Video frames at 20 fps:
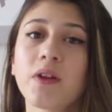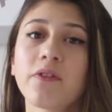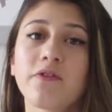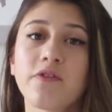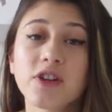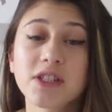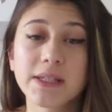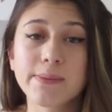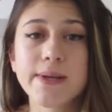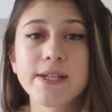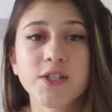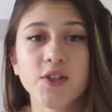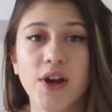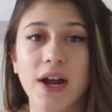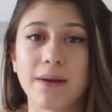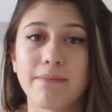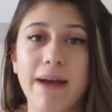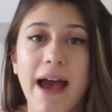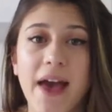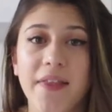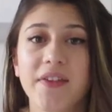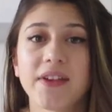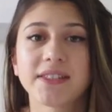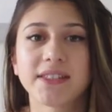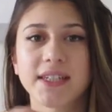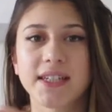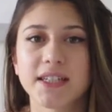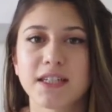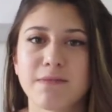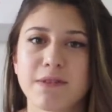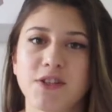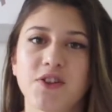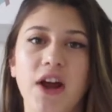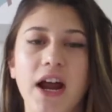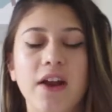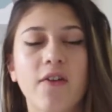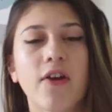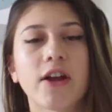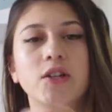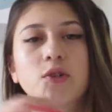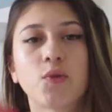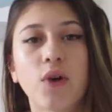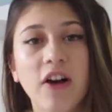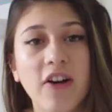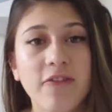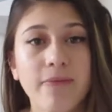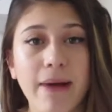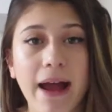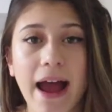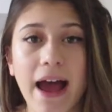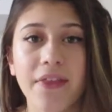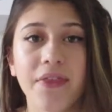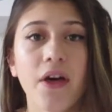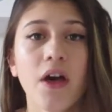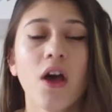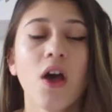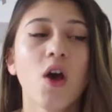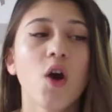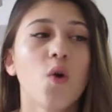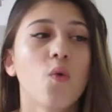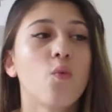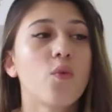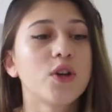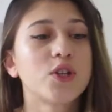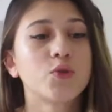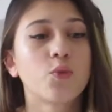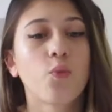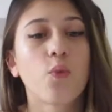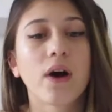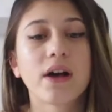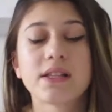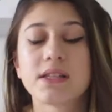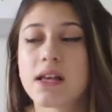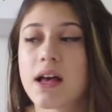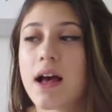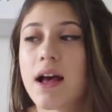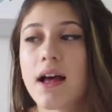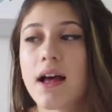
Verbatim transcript: First semester I had math, second semester I had grade 12 math, which was